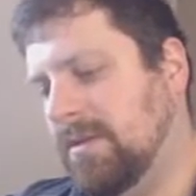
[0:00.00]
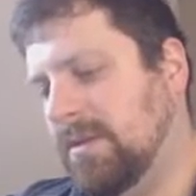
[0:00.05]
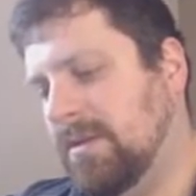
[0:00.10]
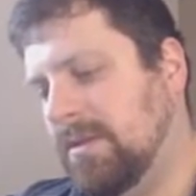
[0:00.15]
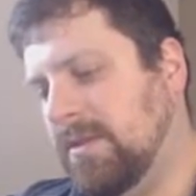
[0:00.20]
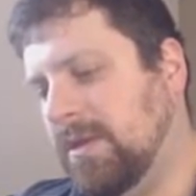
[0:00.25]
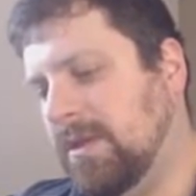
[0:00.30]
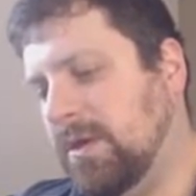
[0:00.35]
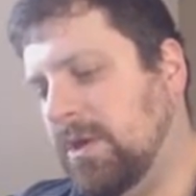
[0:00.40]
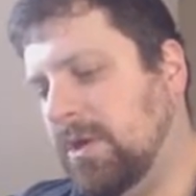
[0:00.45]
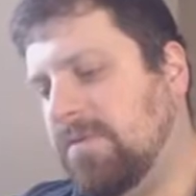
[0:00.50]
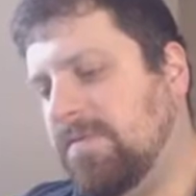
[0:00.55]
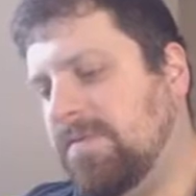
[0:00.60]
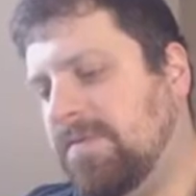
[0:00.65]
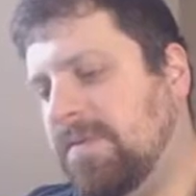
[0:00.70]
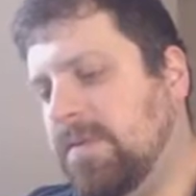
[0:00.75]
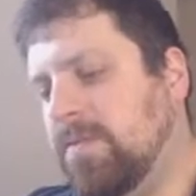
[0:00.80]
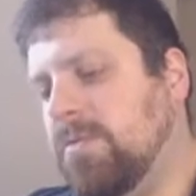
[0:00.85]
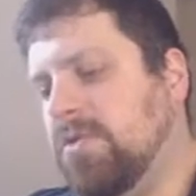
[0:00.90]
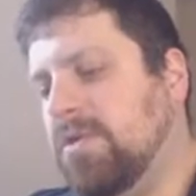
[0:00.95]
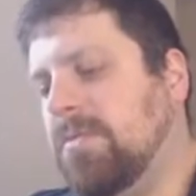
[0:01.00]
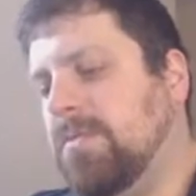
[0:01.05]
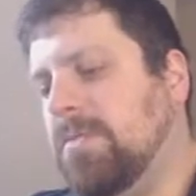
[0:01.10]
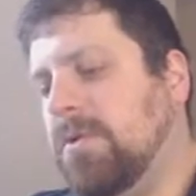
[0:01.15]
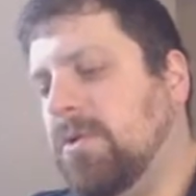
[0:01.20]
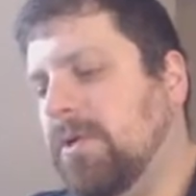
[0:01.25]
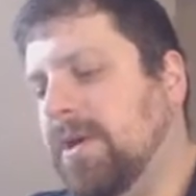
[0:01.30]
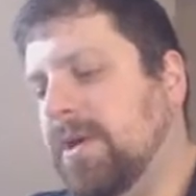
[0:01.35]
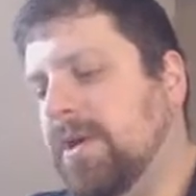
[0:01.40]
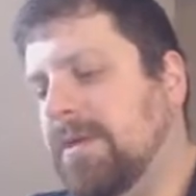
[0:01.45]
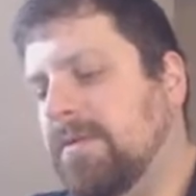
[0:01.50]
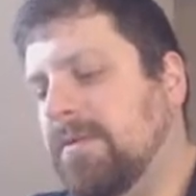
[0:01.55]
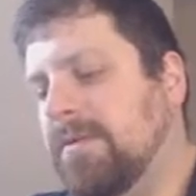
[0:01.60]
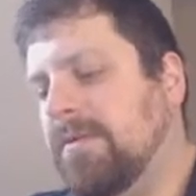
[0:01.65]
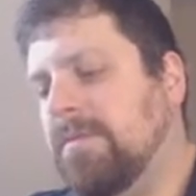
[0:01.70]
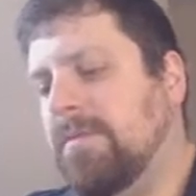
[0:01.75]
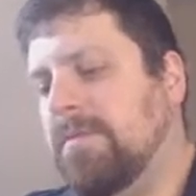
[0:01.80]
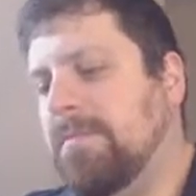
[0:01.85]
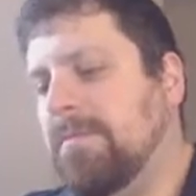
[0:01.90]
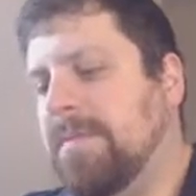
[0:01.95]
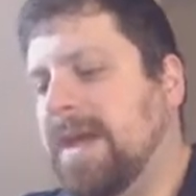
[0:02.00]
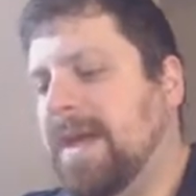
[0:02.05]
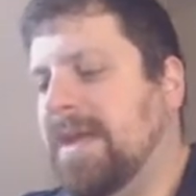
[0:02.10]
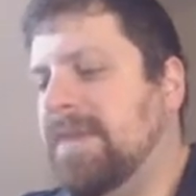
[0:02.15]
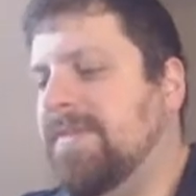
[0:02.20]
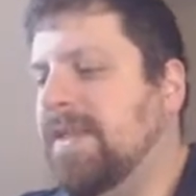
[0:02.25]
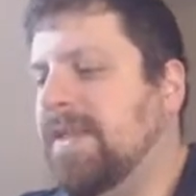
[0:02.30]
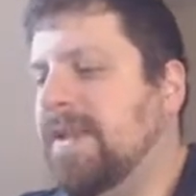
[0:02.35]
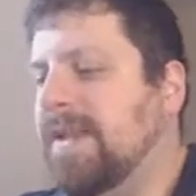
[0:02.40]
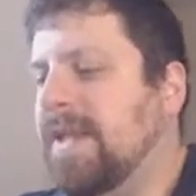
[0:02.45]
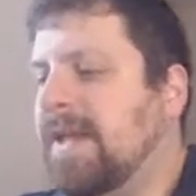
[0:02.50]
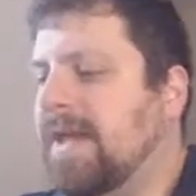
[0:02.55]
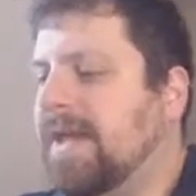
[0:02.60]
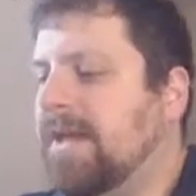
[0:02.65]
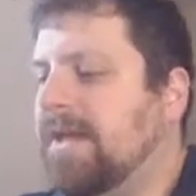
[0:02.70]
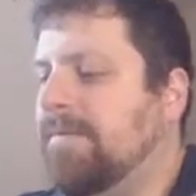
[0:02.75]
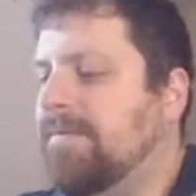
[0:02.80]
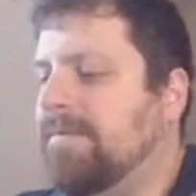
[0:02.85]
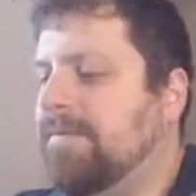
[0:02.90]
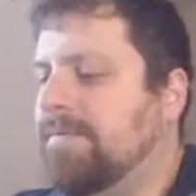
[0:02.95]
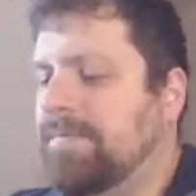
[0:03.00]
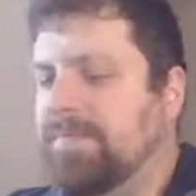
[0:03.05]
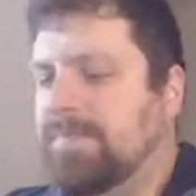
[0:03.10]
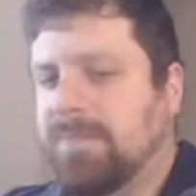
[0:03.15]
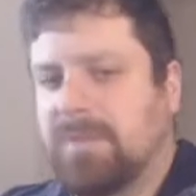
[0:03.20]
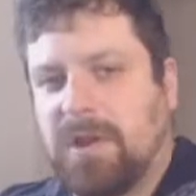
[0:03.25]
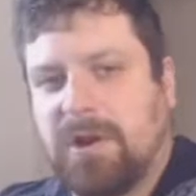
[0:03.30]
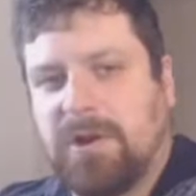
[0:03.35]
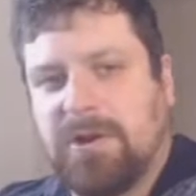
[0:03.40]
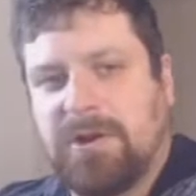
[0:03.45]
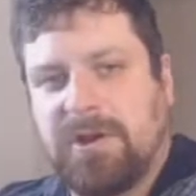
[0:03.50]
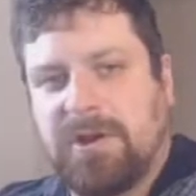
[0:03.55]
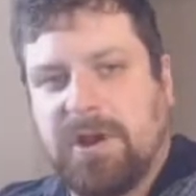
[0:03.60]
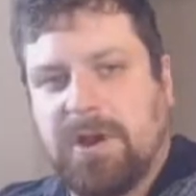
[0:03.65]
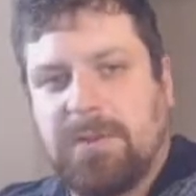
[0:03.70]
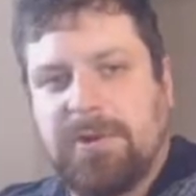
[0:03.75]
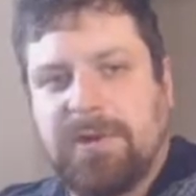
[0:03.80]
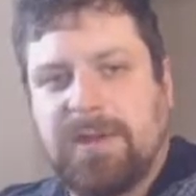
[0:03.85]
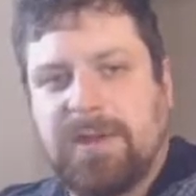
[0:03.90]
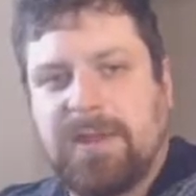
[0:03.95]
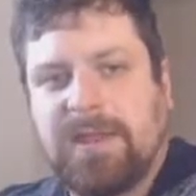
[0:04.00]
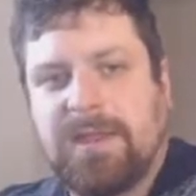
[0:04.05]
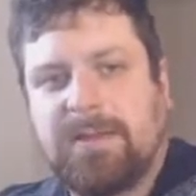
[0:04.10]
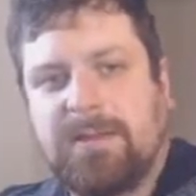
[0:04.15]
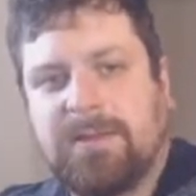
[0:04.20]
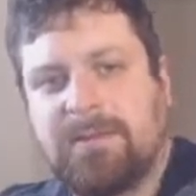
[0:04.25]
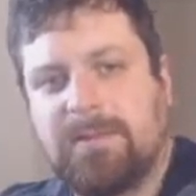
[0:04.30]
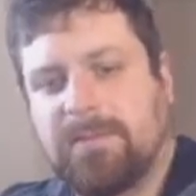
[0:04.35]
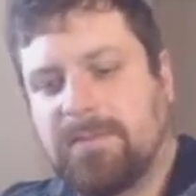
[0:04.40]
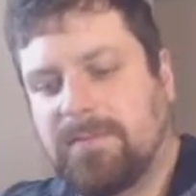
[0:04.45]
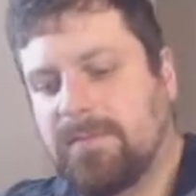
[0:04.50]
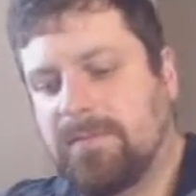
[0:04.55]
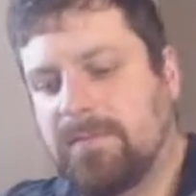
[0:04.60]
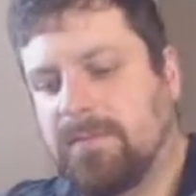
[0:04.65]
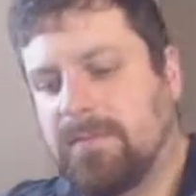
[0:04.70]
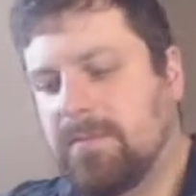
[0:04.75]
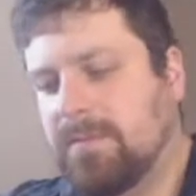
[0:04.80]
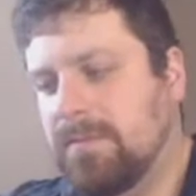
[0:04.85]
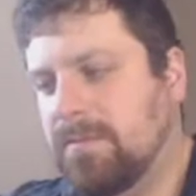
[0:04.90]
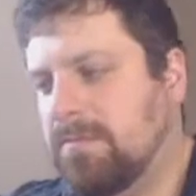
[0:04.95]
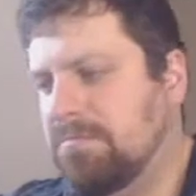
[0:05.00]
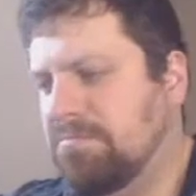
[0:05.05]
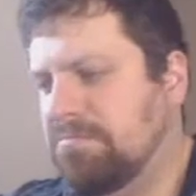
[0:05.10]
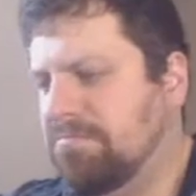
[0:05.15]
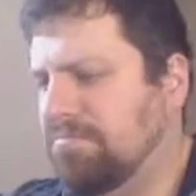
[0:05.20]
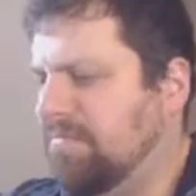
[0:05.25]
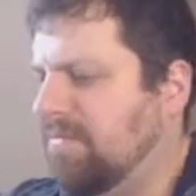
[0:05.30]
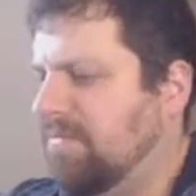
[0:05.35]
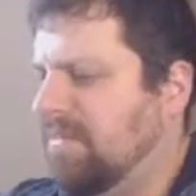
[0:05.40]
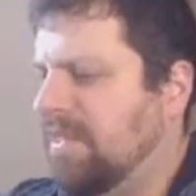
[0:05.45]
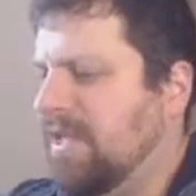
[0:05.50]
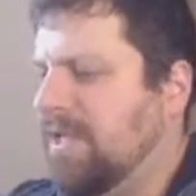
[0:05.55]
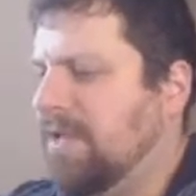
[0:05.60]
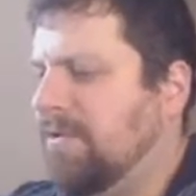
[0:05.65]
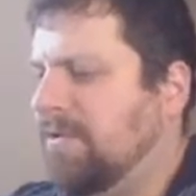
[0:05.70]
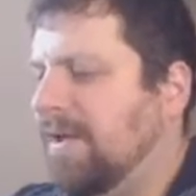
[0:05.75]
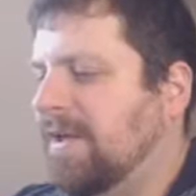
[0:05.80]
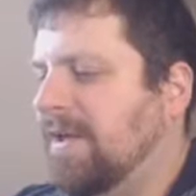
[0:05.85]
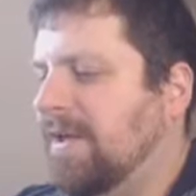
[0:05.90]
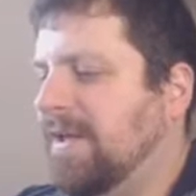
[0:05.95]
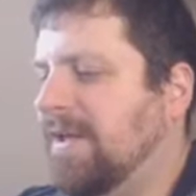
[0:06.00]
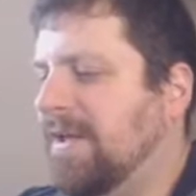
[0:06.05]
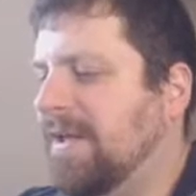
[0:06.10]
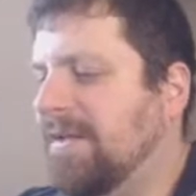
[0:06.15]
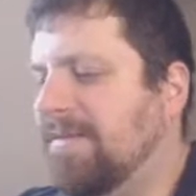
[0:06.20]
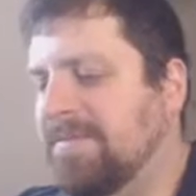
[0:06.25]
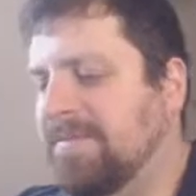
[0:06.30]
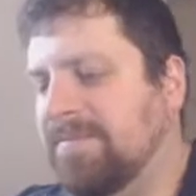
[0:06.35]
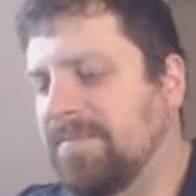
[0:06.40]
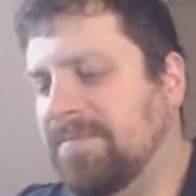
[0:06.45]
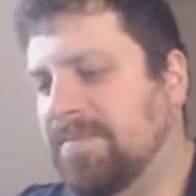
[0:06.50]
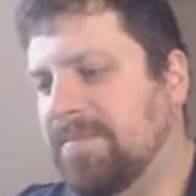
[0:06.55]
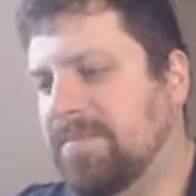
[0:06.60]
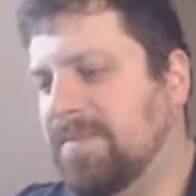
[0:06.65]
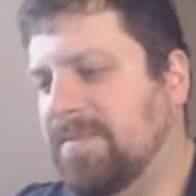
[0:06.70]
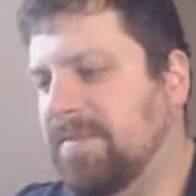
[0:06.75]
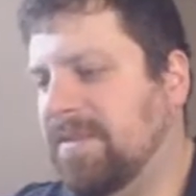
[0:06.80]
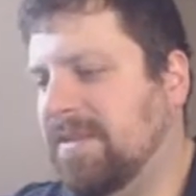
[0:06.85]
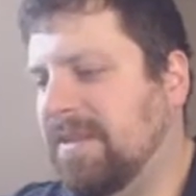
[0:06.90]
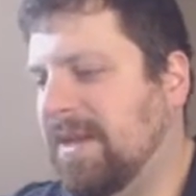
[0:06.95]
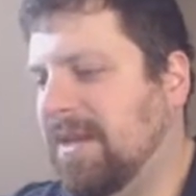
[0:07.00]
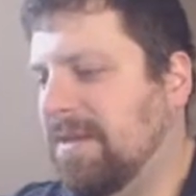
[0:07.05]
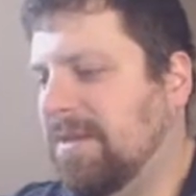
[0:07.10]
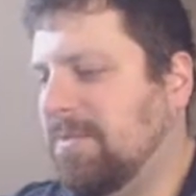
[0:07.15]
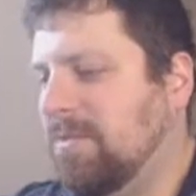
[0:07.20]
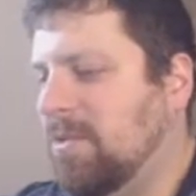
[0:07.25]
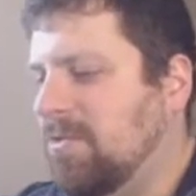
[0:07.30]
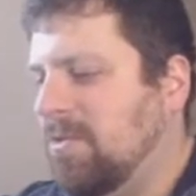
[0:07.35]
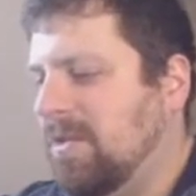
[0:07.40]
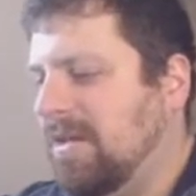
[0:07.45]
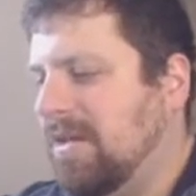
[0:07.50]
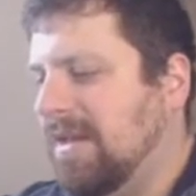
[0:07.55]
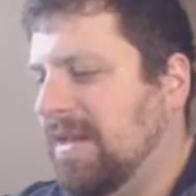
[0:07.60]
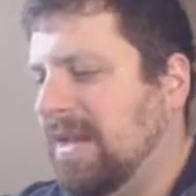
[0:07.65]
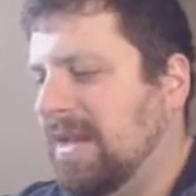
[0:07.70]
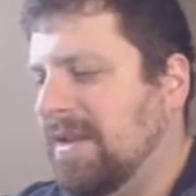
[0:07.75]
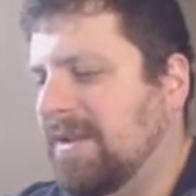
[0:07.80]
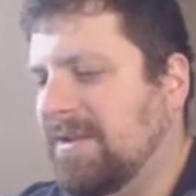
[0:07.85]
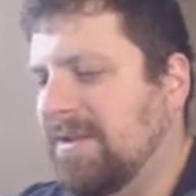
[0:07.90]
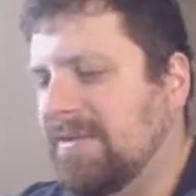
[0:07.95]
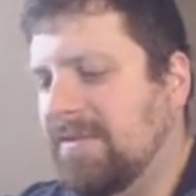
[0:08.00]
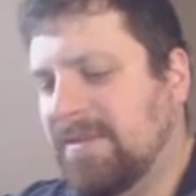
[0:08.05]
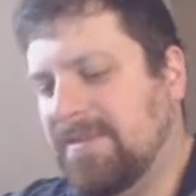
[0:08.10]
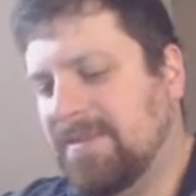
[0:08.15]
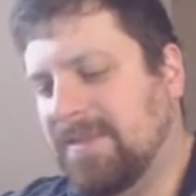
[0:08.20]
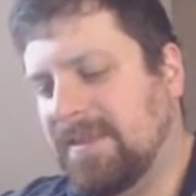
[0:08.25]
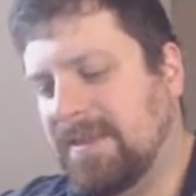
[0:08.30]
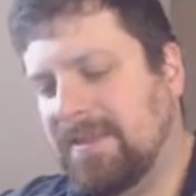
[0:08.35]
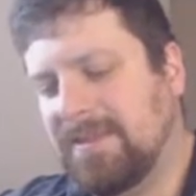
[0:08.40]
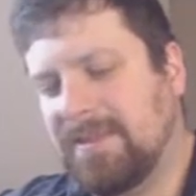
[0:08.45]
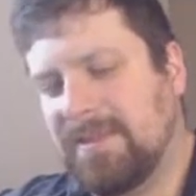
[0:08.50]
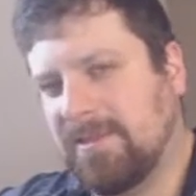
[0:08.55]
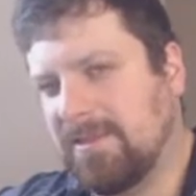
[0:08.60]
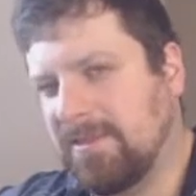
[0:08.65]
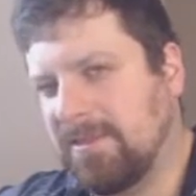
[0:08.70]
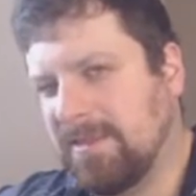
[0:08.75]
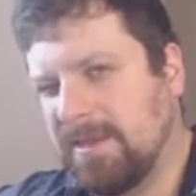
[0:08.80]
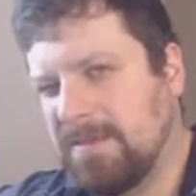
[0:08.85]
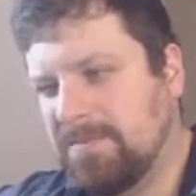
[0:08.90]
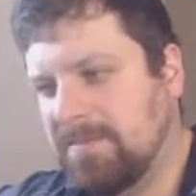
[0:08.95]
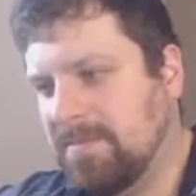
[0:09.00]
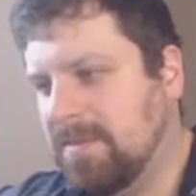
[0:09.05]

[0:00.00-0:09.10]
The good fusion boy from back in the day. Hardened Armor again. Sandrock again. Kagamusha again, I think that's his name.